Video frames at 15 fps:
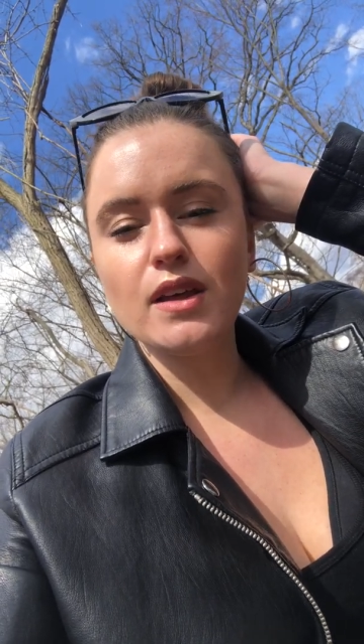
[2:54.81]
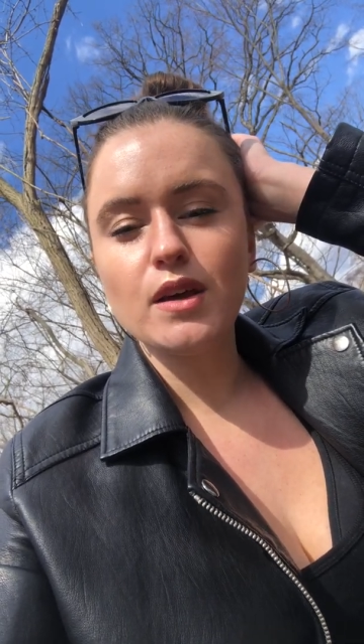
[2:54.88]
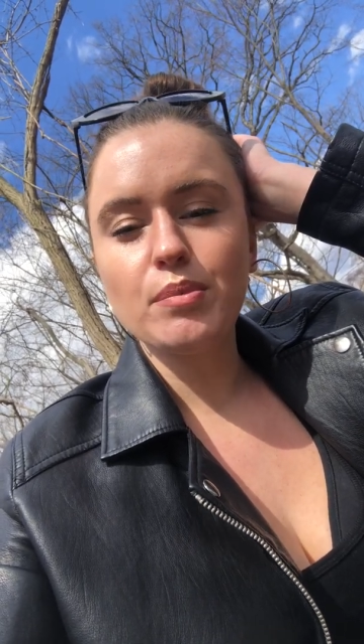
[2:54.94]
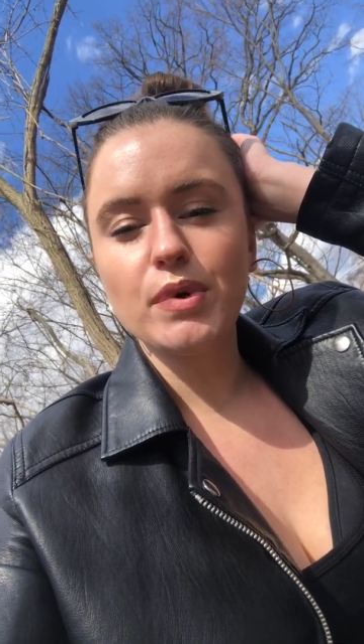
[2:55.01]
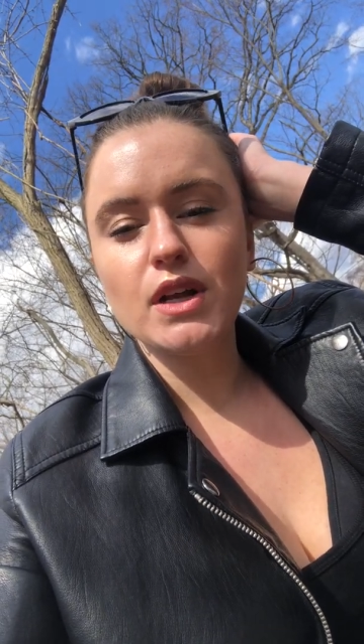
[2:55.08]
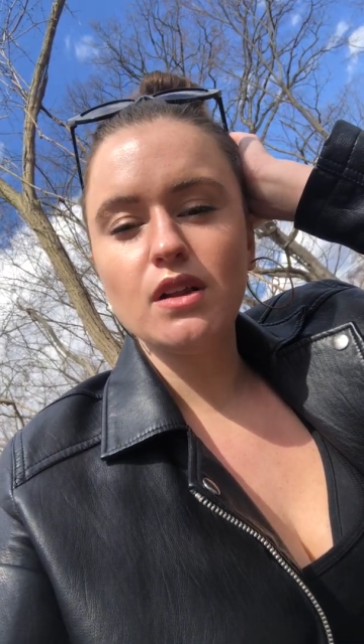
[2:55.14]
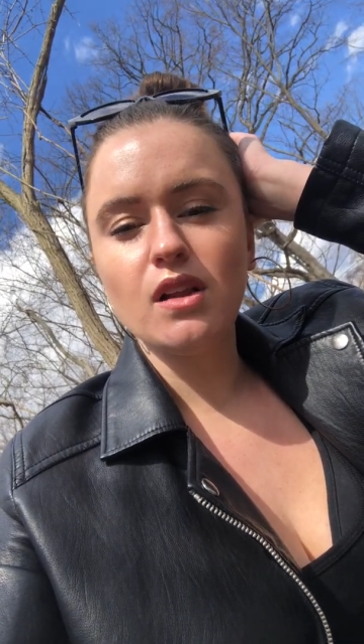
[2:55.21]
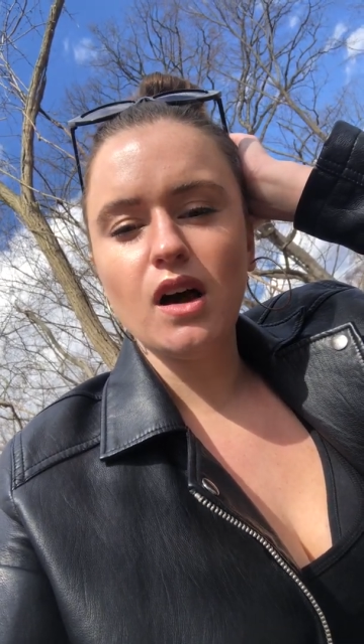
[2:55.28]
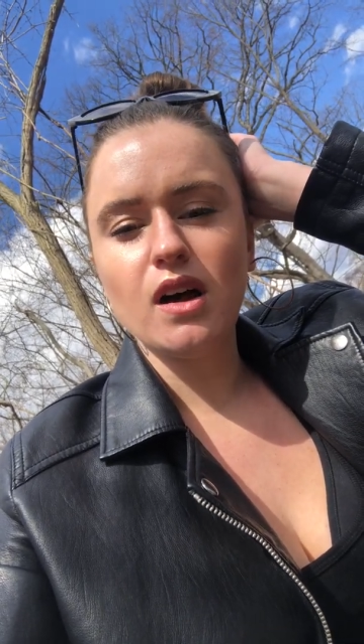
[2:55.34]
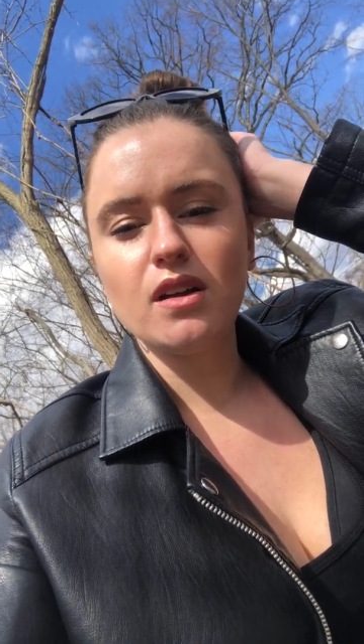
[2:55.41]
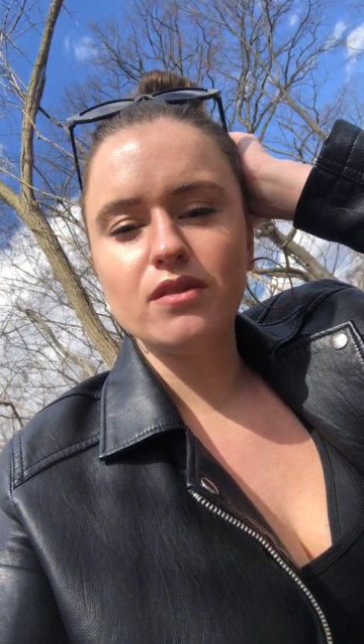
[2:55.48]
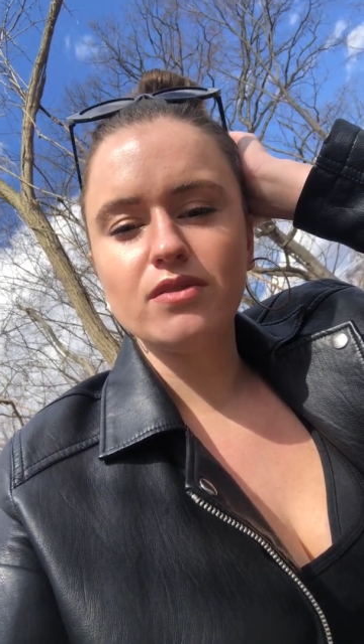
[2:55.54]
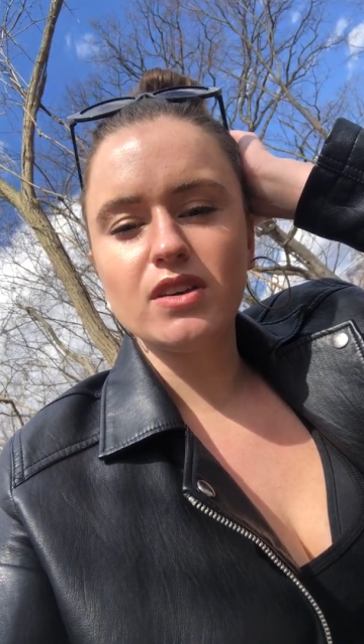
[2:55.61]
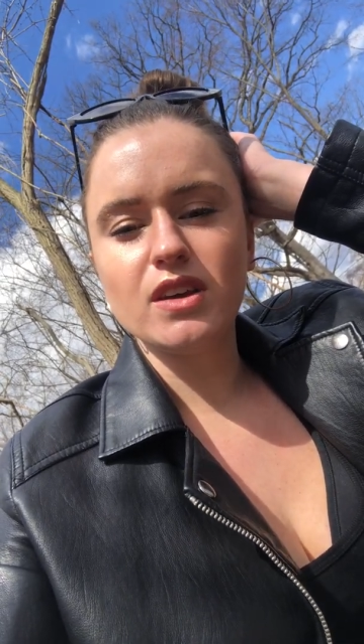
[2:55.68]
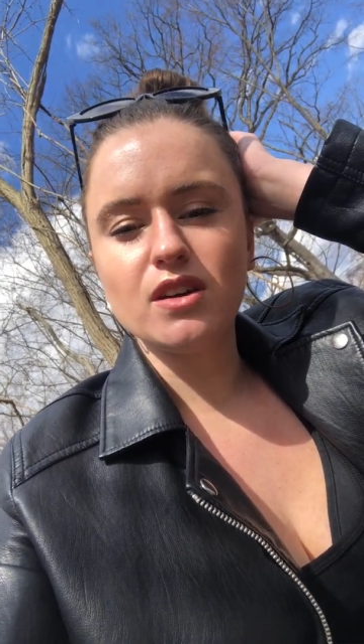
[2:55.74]
like put a lot
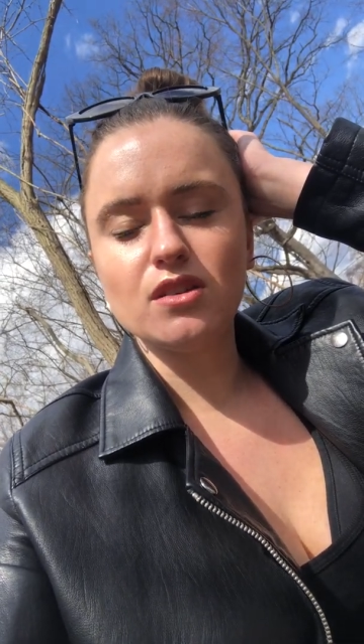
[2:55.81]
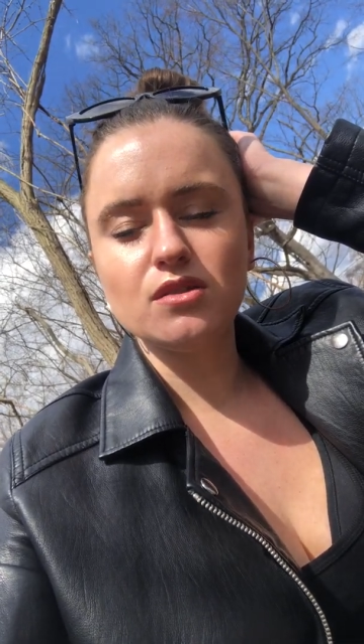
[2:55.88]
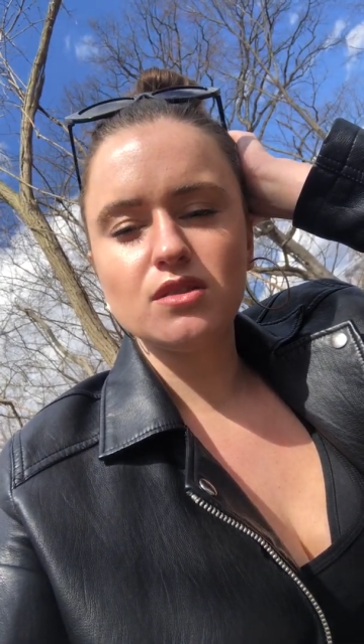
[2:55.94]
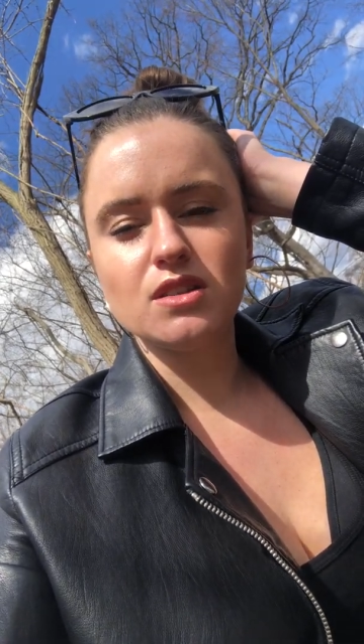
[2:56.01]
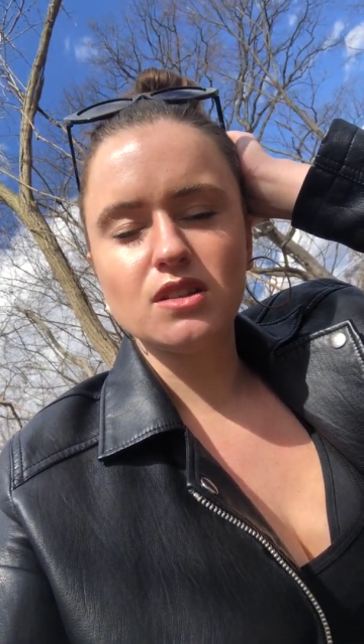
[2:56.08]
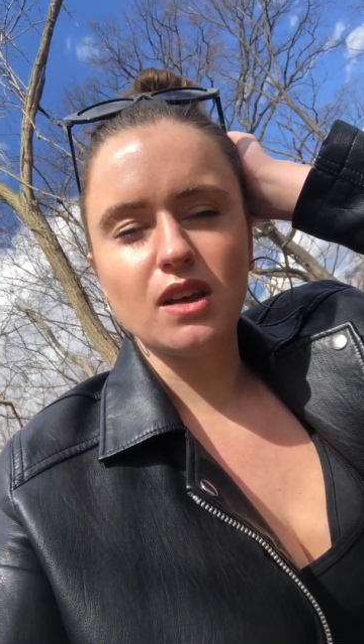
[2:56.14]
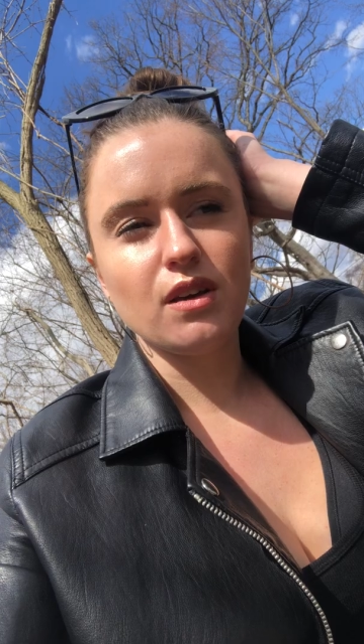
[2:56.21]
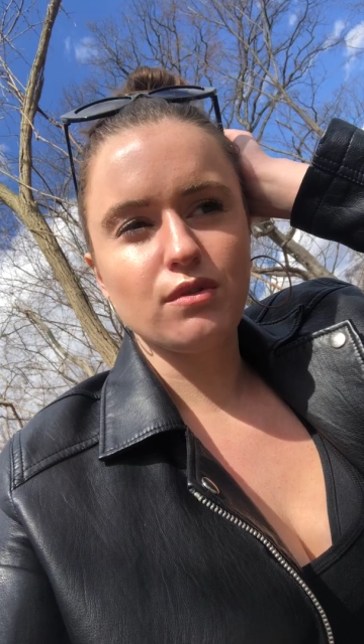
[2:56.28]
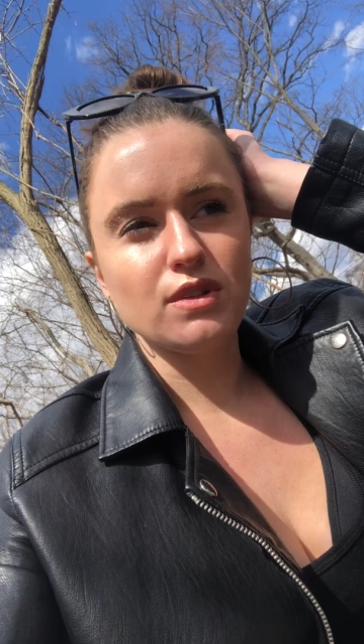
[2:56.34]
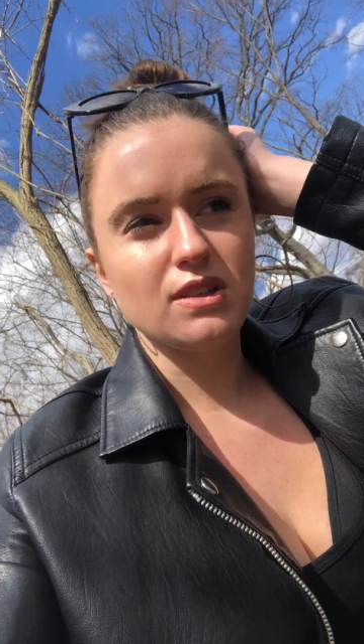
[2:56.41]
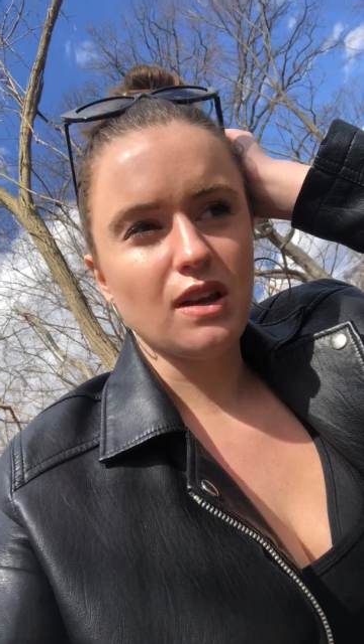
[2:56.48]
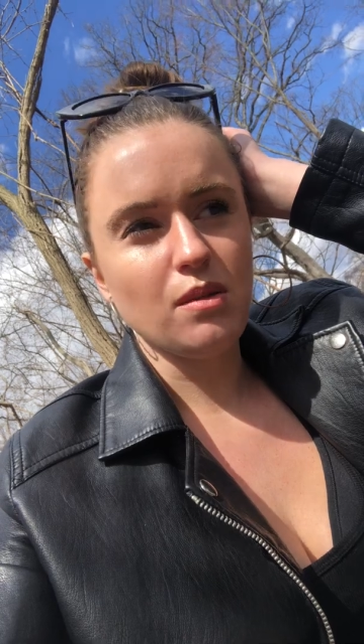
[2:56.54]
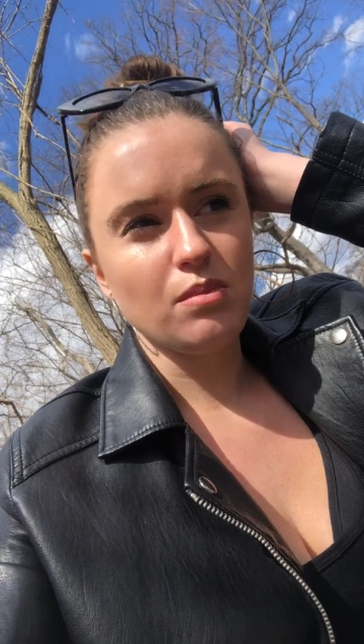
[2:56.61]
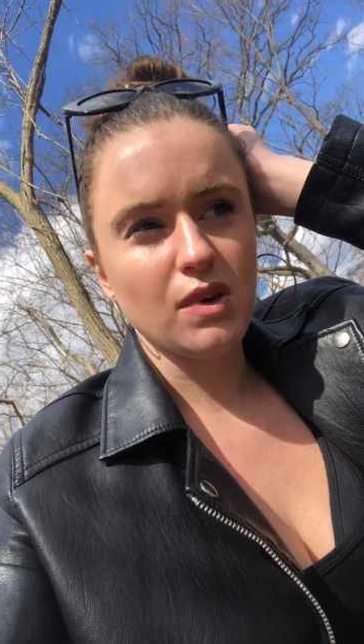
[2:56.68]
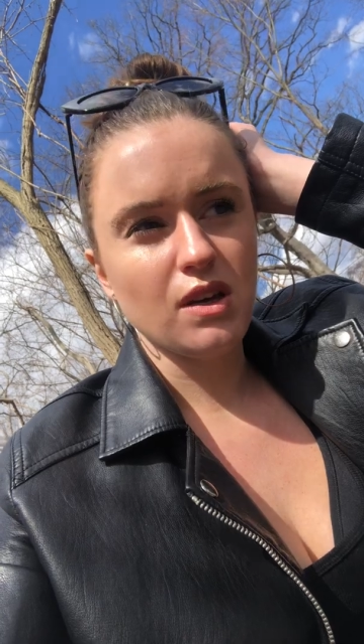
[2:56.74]
of guilt and like
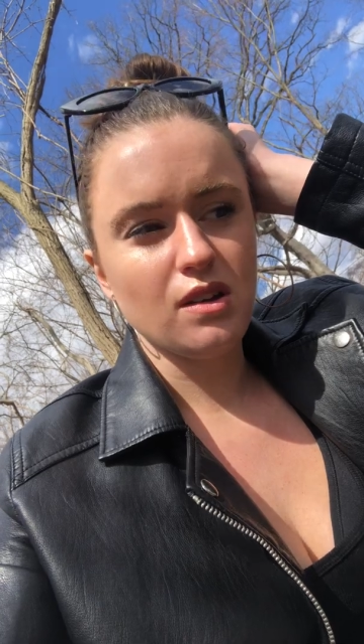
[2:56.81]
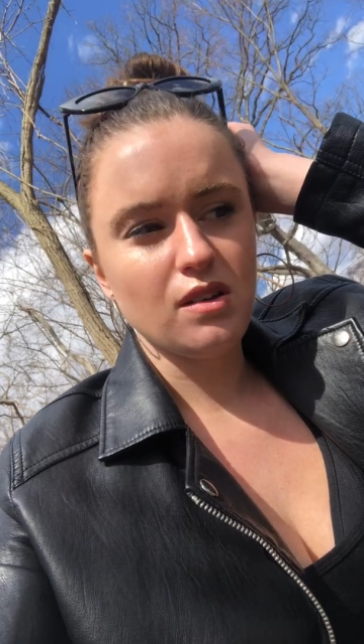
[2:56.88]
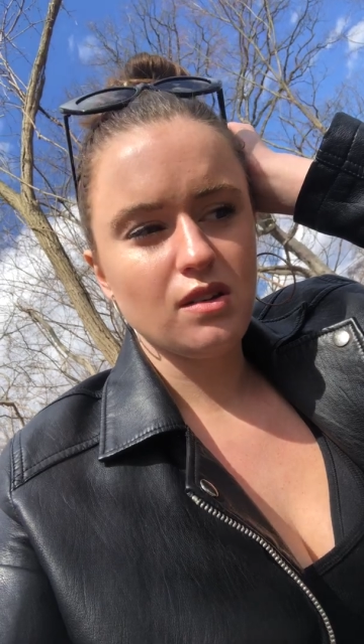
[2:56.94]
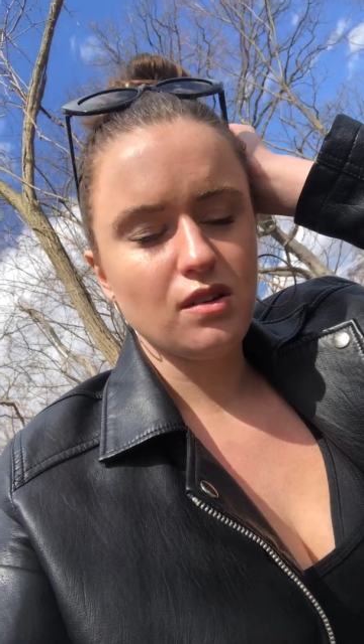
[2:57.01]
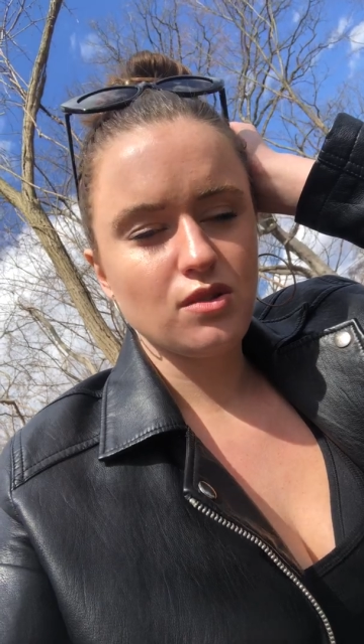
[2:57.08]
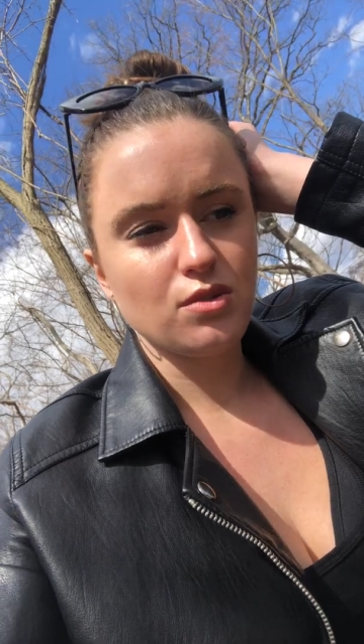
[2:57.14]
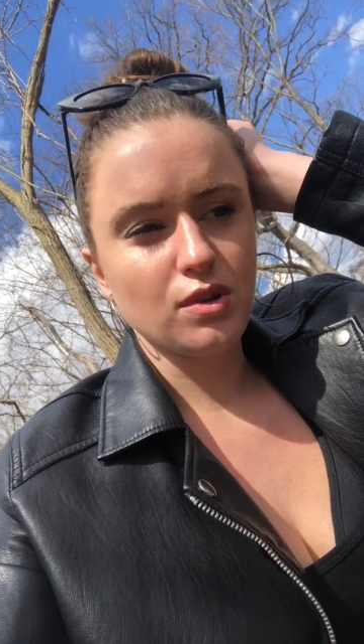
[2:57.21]
resentment